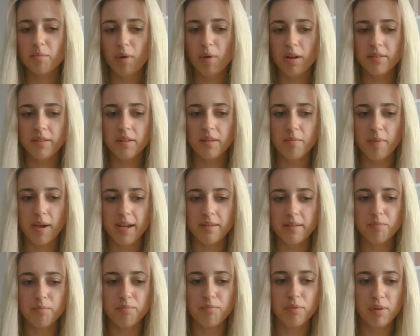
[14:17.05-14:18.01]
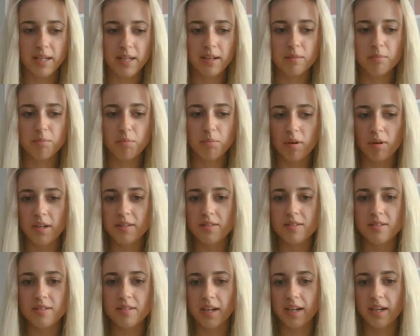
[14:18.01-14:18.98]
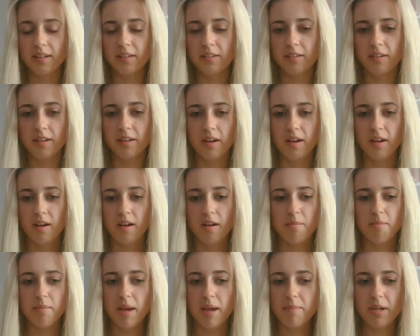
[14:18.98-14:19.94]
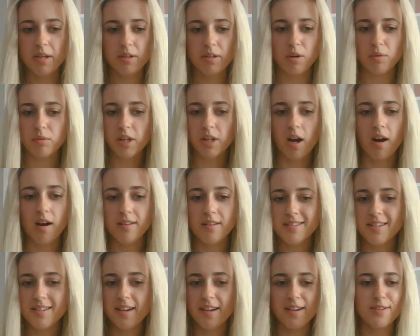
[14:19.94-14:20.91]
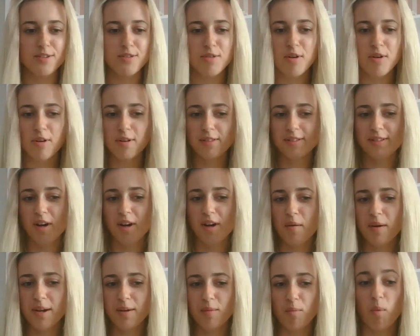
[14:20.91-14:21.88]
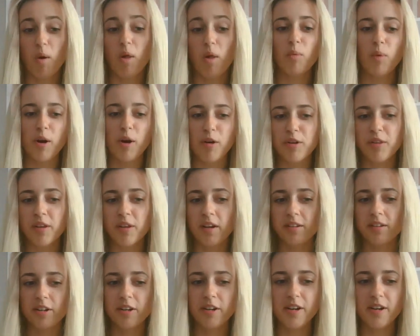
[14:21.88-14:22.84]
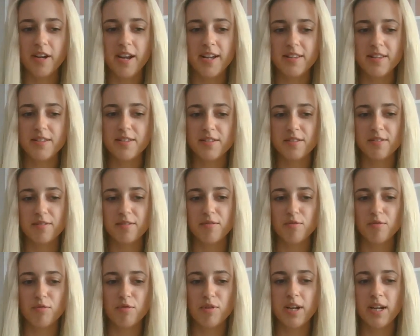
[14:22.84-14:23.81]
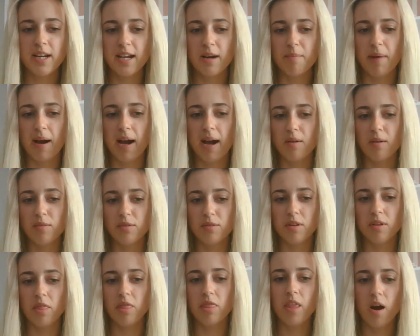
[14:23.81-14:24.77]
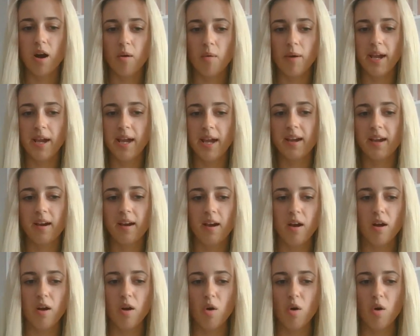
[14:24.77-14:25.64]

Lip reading: Brendan made brilliant points, and maybe, the answer is not going one way or another. It's really about knowing